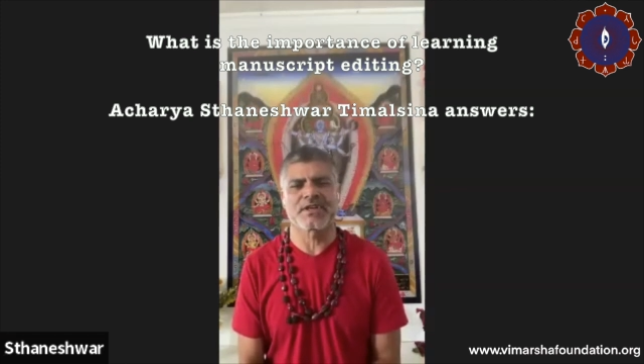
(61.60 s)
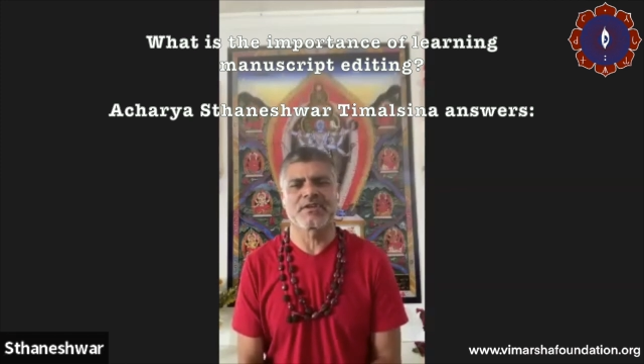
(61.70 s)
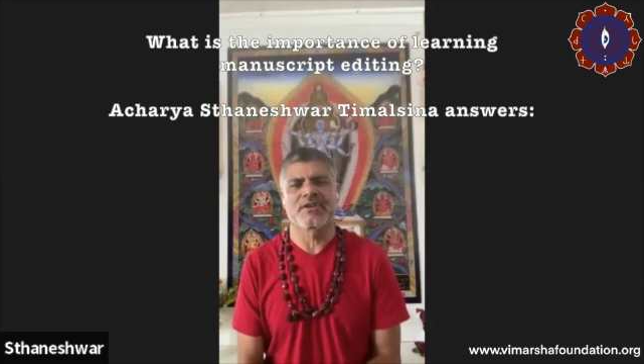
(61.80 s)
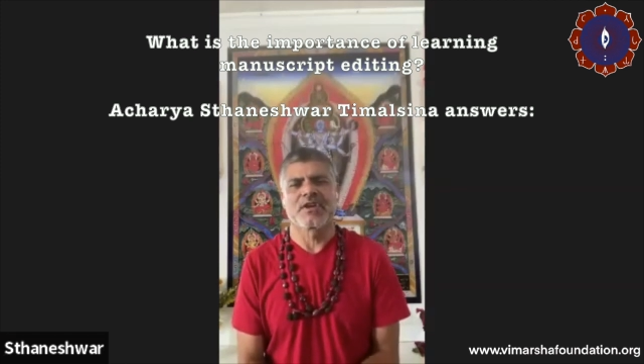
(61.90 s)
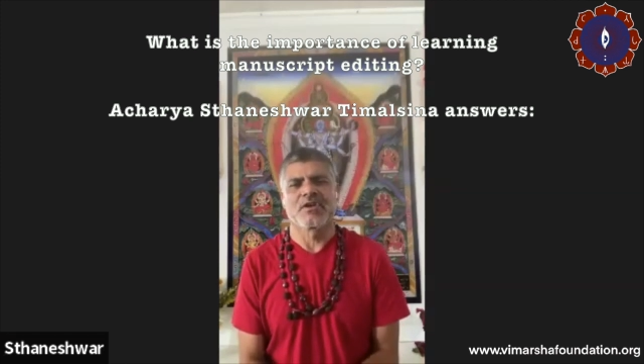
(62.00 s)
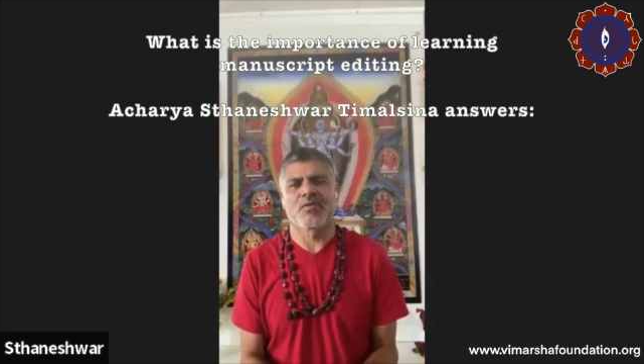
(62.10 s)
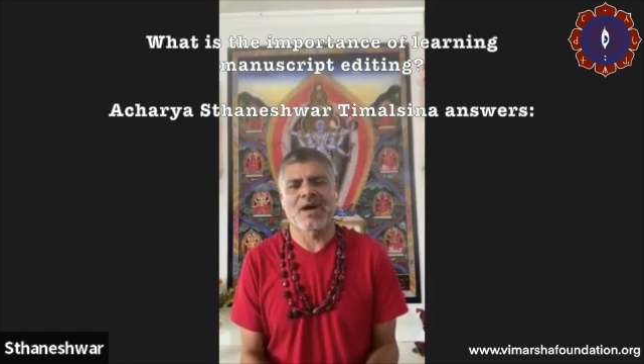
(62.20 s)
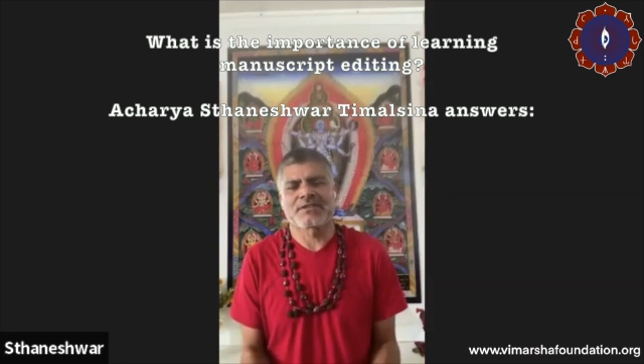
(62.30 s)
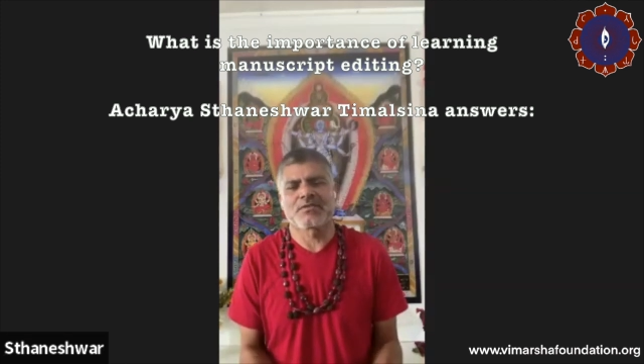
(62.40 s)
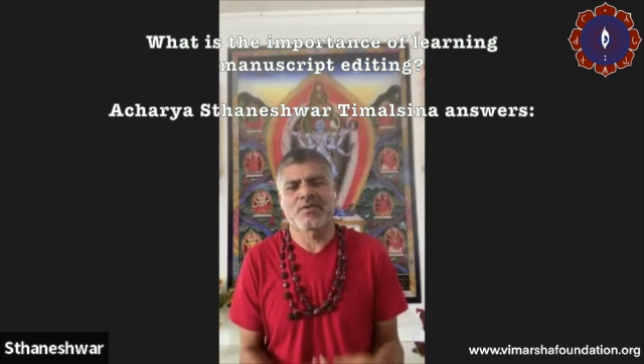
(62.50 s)
on
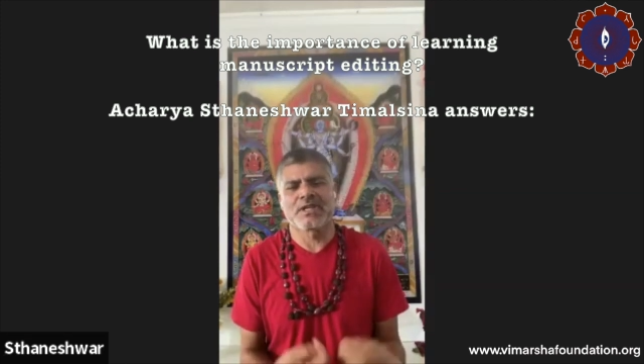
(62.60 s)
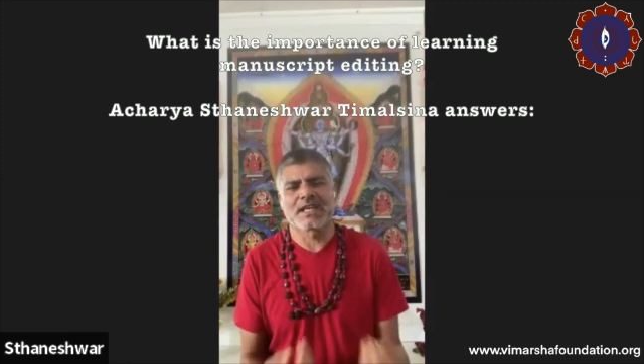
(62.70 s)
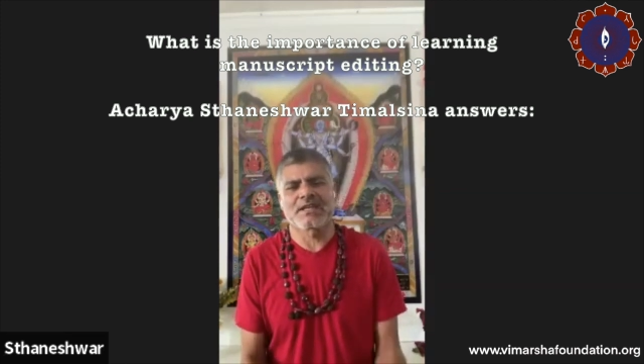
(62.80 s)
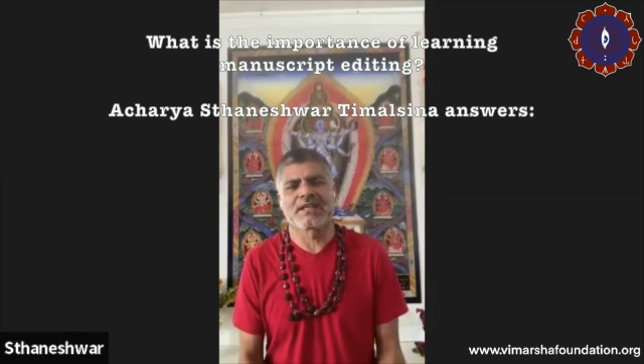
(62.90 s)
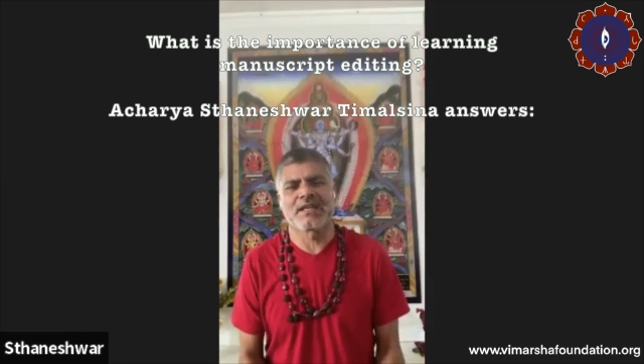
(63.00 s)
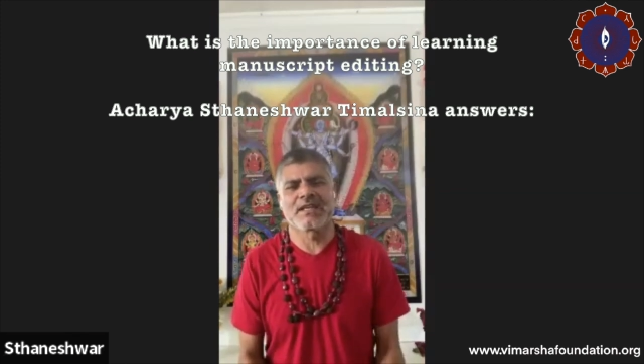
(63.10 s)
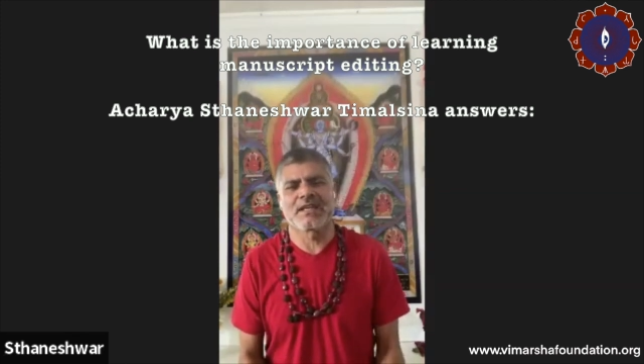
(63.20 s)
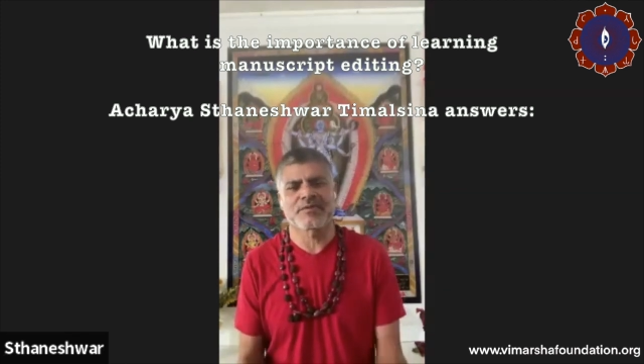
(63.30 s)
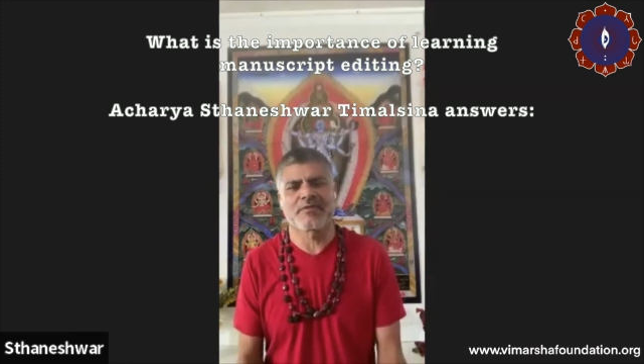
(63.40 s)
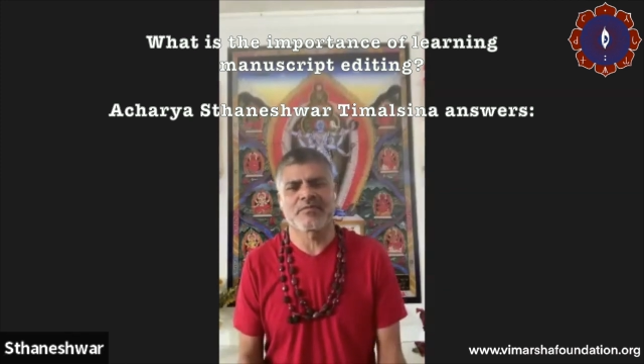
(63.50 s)
what we can
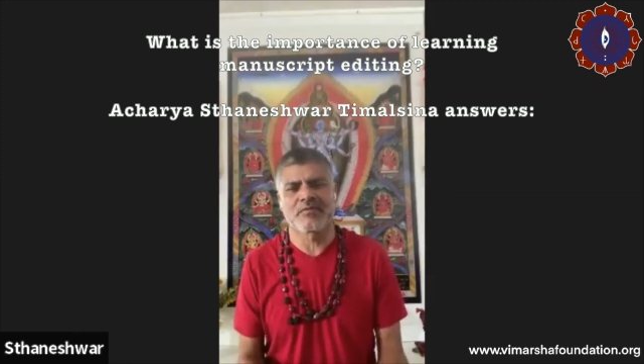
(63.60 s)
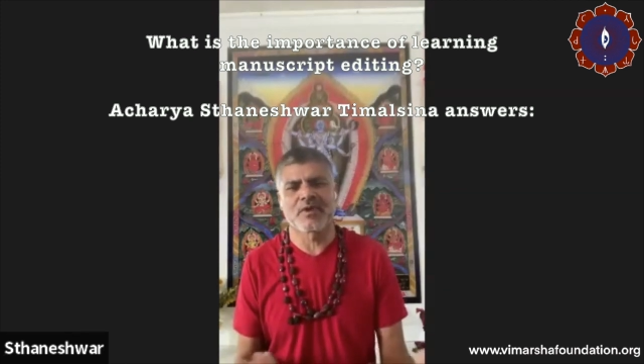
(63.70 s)
glimpse from